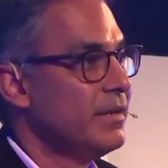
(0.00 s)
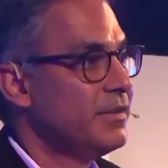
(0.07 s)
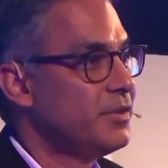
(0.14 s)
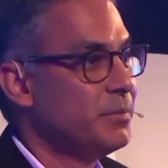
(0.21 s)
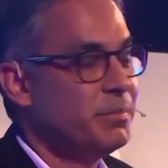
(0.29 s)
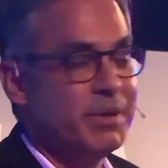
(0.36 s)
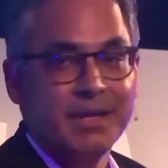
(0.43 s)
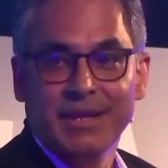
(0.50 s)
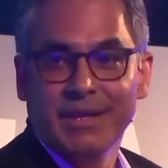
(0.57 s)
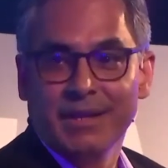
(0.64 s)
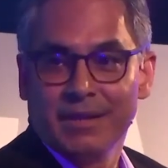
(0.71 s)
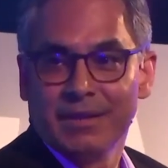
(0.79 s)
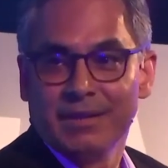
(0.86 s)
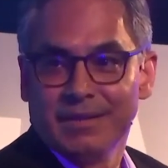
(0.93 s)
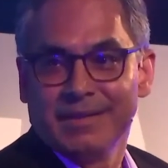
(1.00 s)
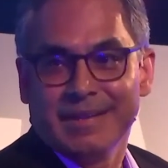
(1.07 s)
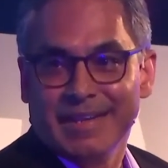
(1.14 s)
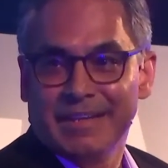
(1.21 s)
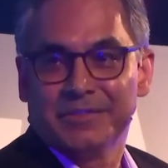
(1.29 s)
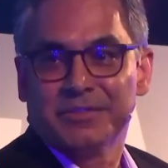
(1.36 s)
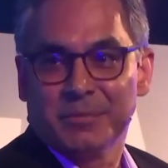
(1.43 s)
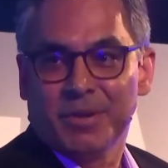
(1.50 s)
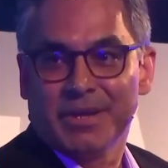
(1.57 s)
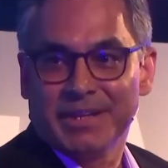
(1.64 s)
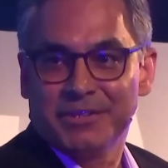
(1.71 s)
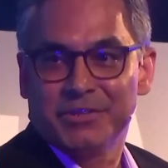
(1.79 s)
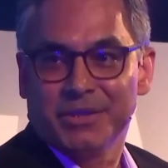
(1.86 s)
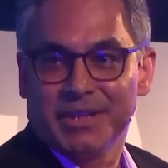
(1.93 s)
to be in
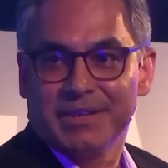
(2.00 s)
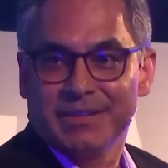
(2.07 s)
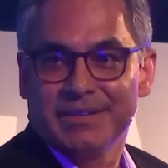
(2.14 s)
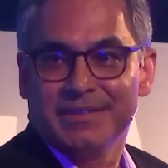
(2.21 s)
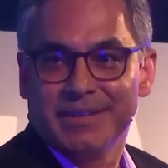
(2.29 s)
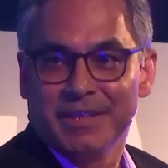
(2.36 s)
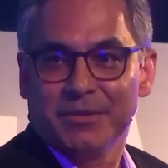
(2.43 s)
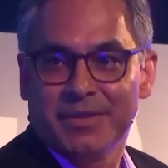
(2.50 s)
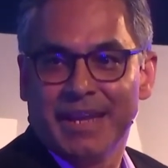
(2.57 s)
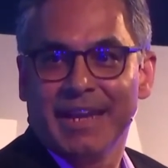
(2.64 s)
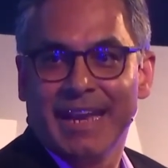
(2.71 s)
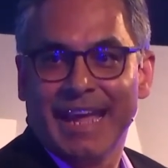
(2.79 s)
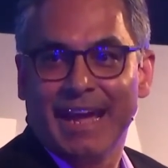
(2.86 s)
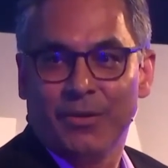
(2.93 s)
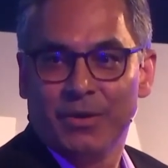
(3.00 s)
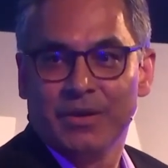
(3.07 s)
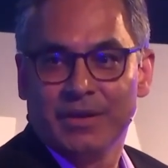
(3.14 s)
supply chain, than now.